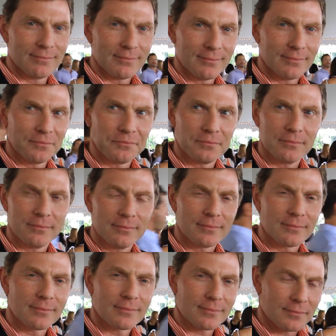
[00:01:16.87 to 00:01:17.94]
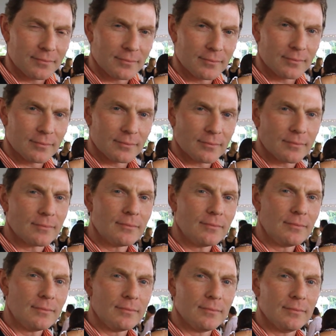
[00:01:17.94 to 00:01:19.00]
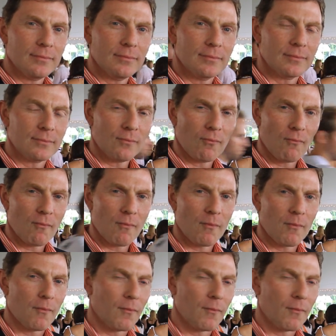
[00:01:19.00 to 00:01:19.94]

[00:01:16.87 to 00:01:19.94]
No words are spoken by the person on screen.